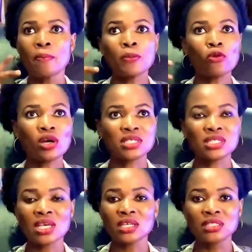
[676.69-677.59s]
People are
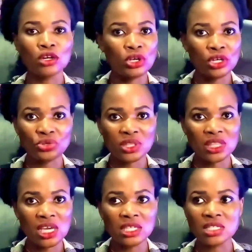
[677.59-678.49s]
saying derogatory
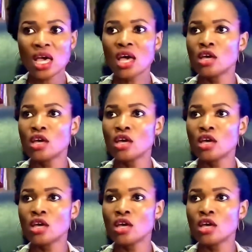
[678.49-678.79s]
things.